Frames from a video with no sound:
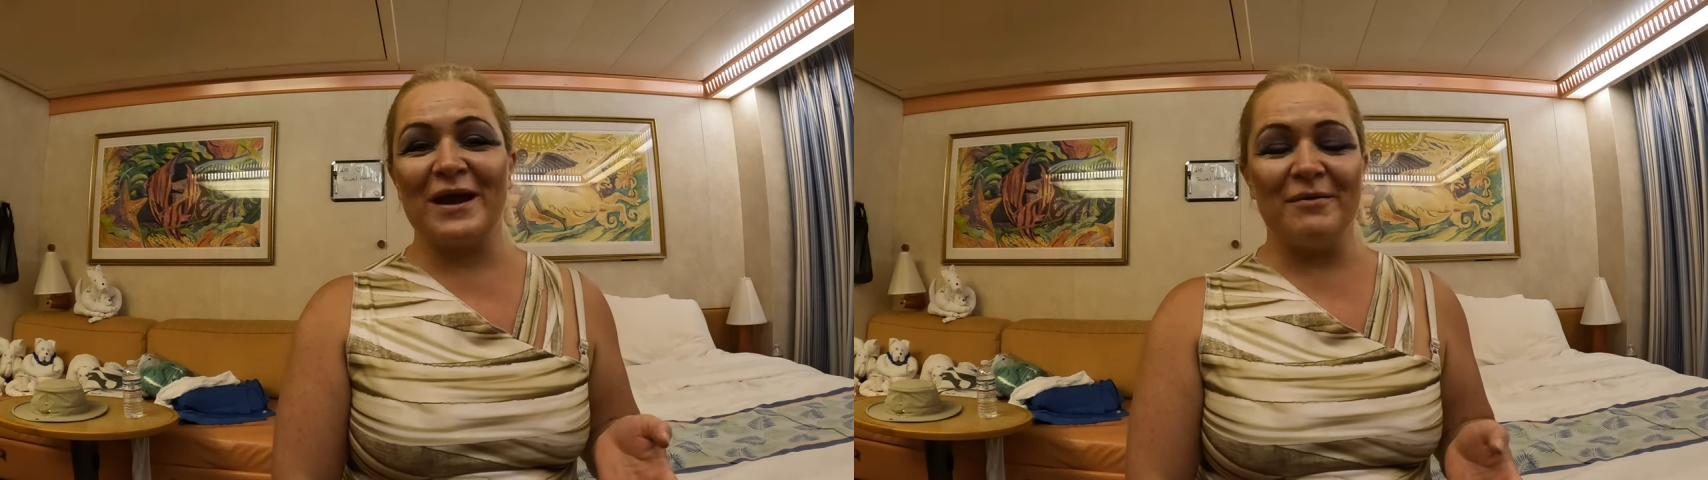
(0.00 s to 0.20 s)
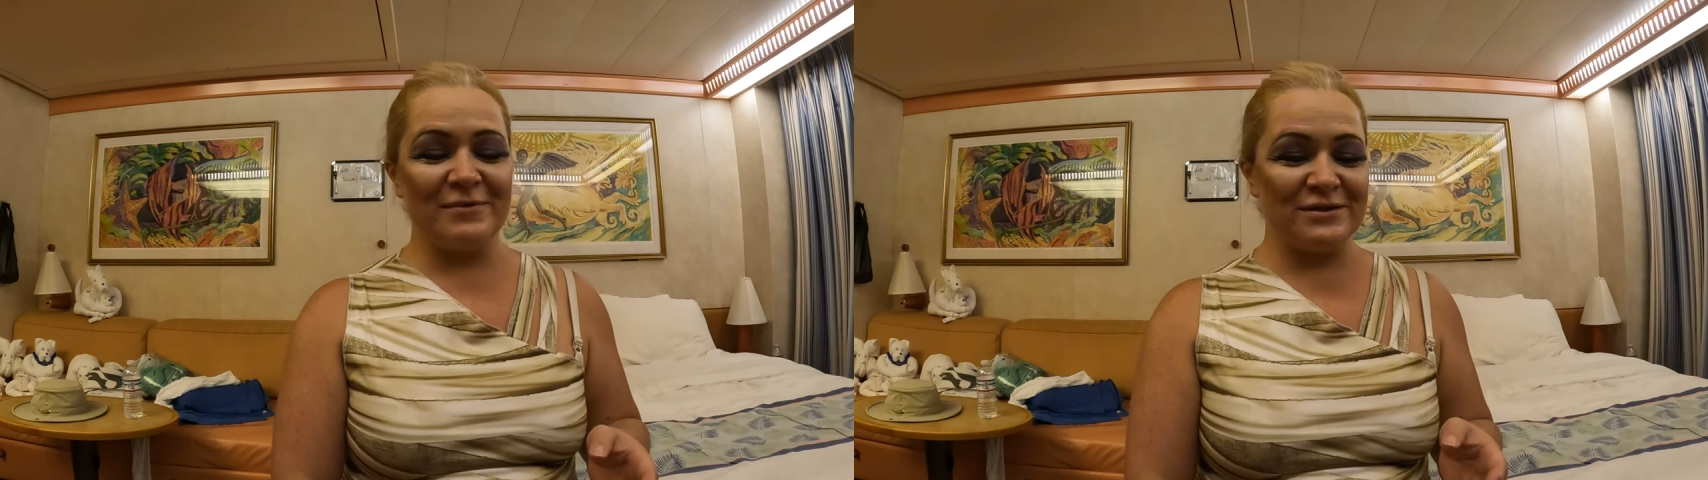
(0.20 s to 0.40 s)
a
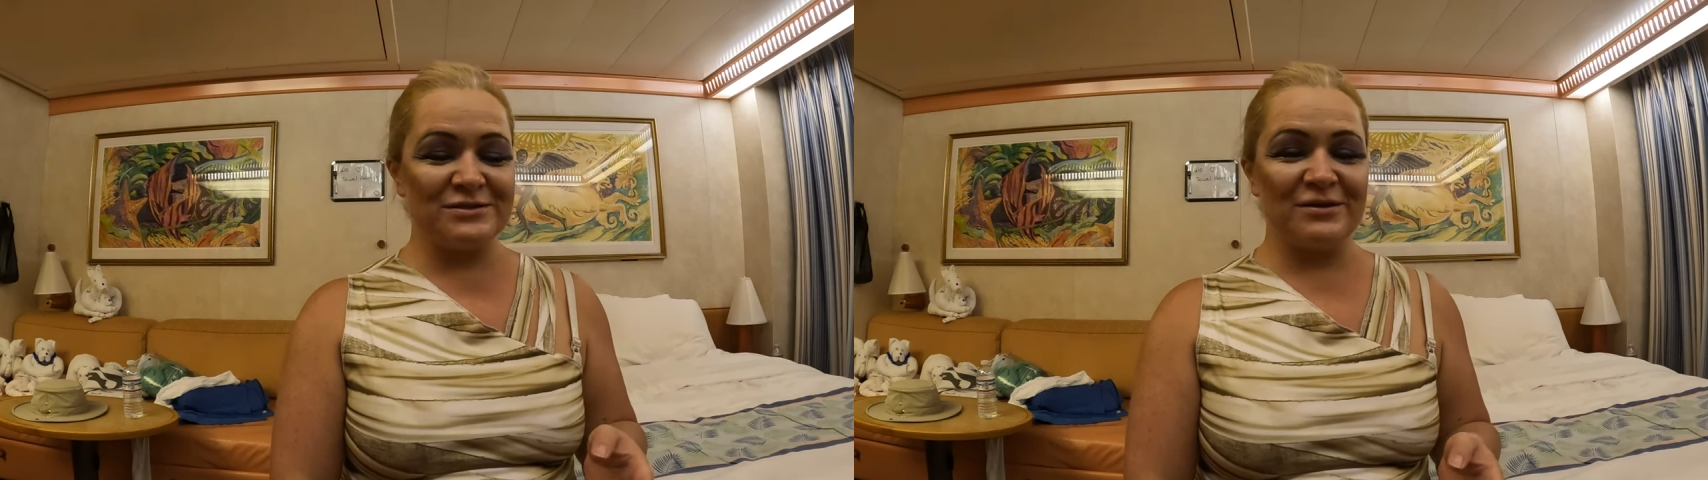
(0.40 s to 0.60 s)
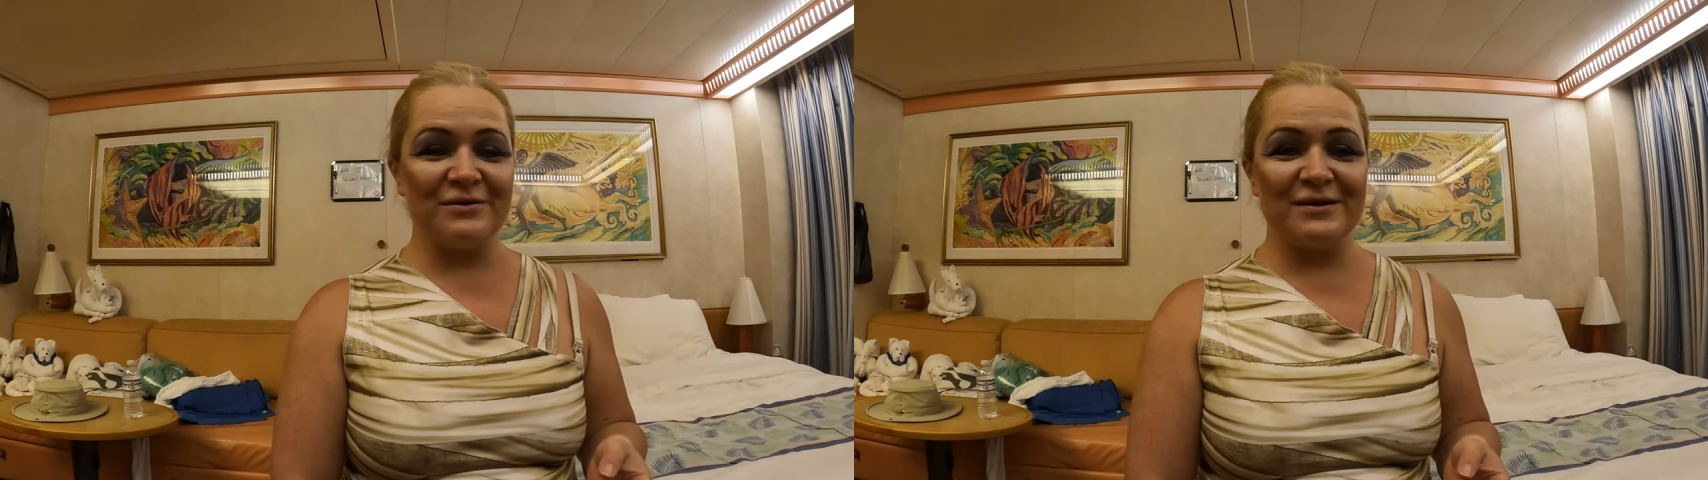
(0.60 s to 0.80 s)
comedy
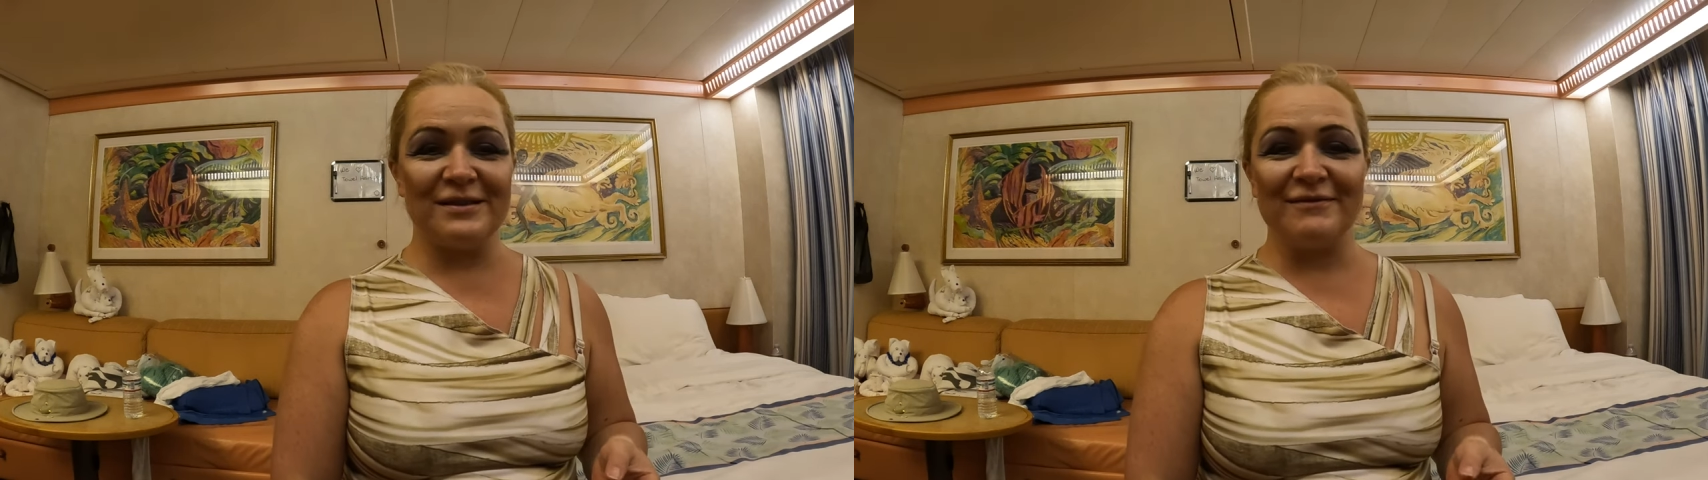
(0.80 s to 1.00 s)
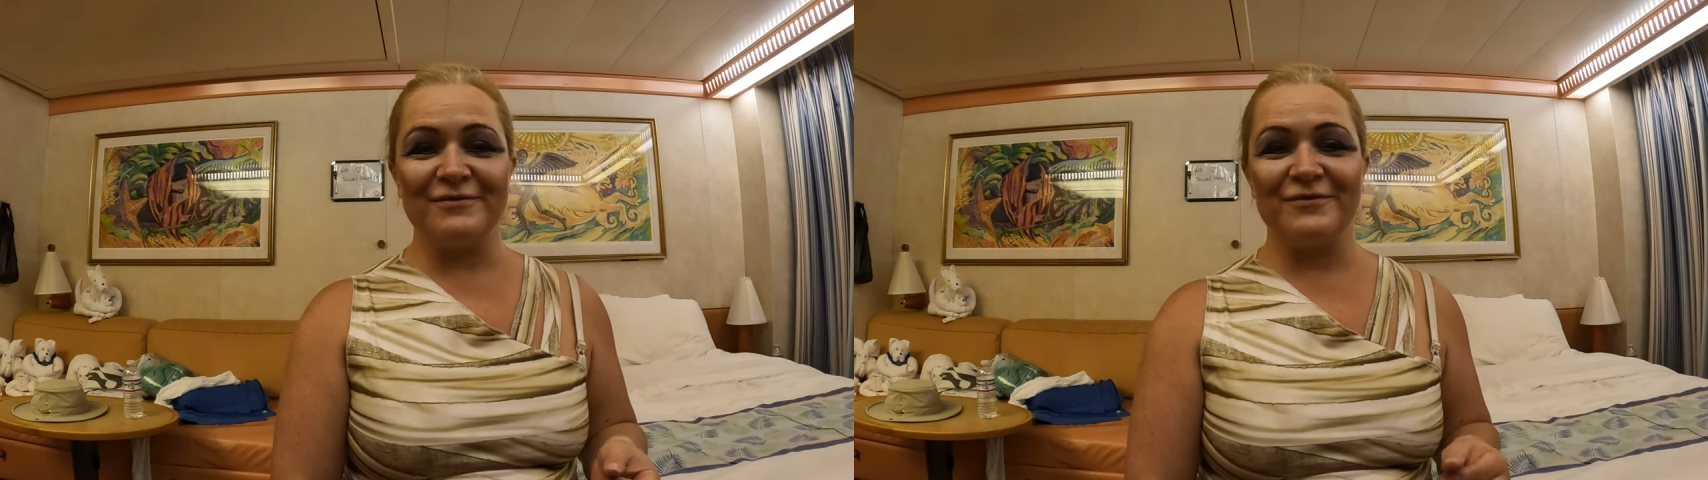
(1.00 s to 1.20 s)
show at
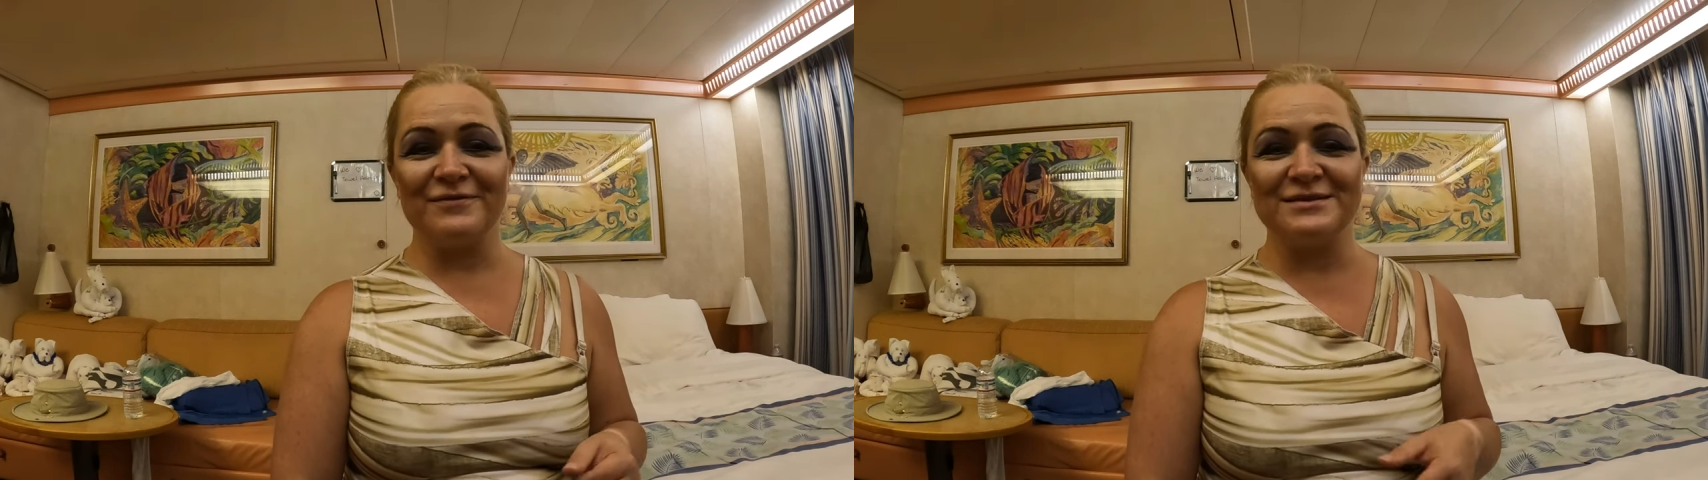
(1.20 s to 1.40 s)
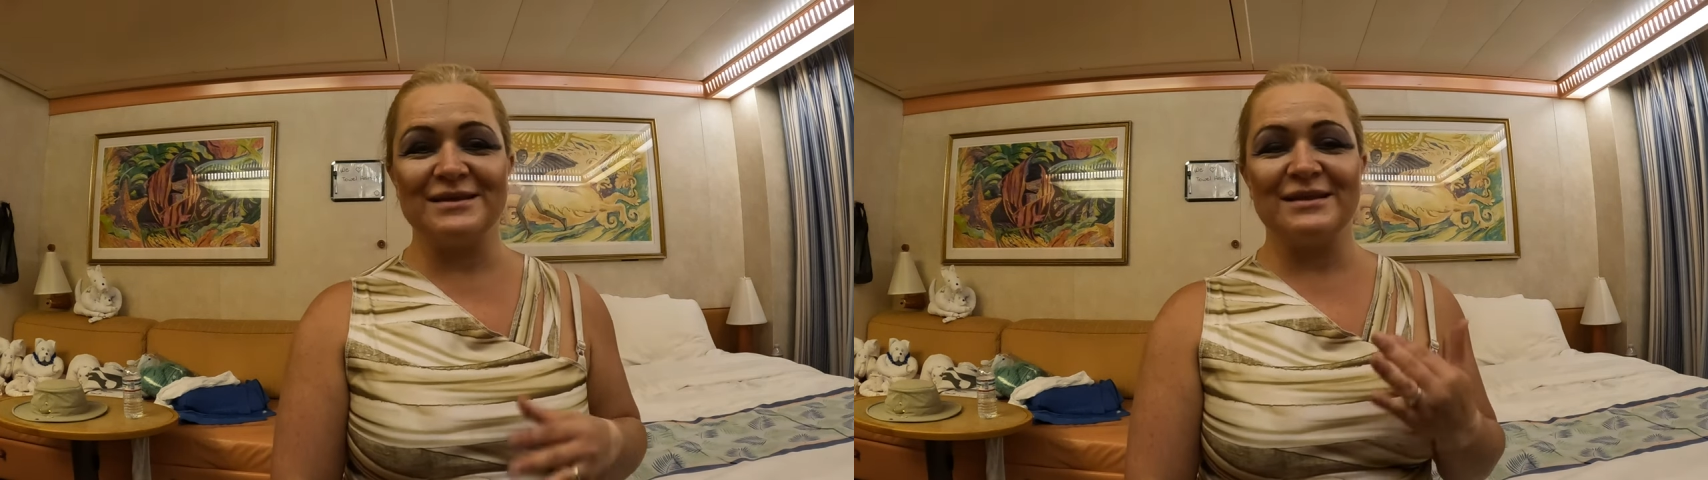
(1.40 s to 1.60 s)

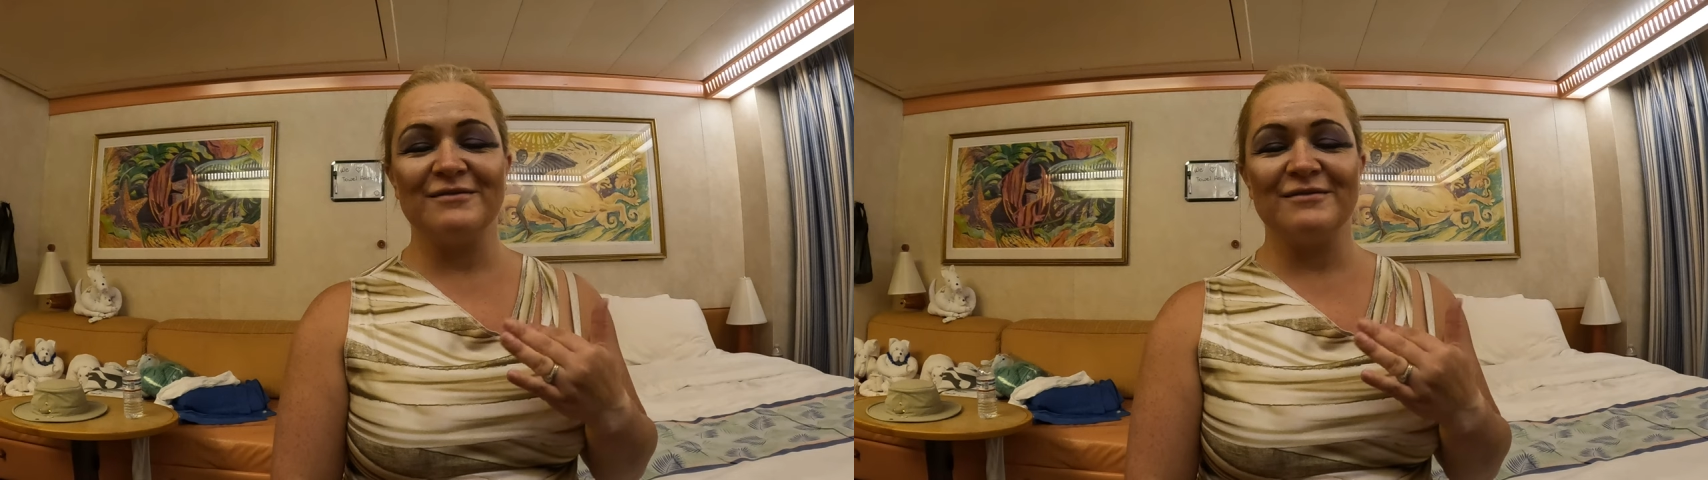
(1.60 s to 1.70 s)
11:15.